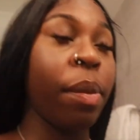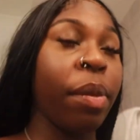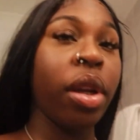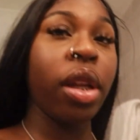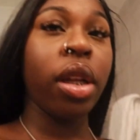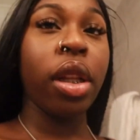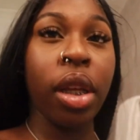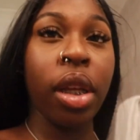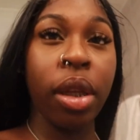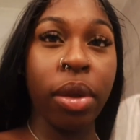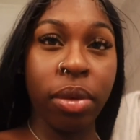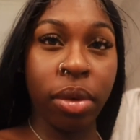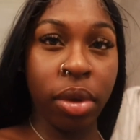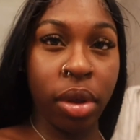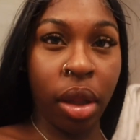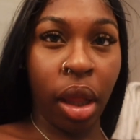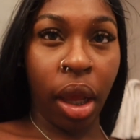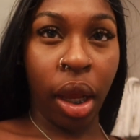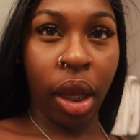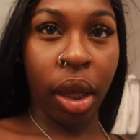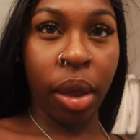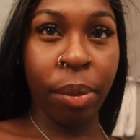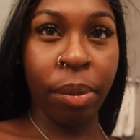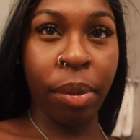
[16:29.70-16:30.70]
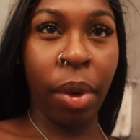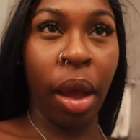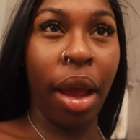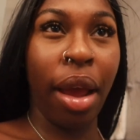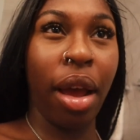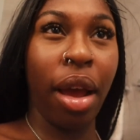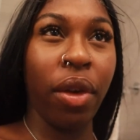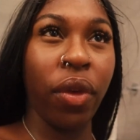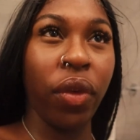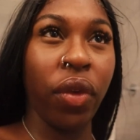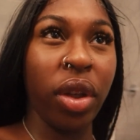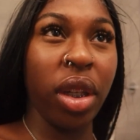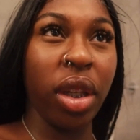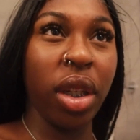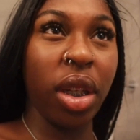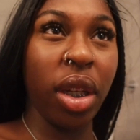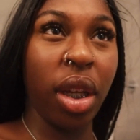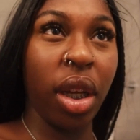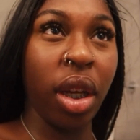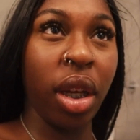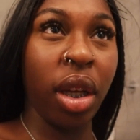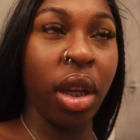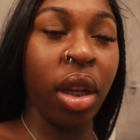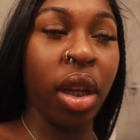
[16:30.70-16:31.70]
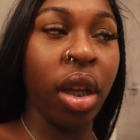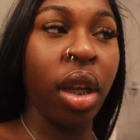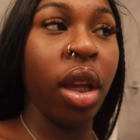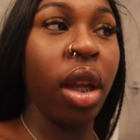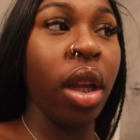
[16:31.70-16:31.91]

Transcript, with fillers: some of the clips was like my outfit check.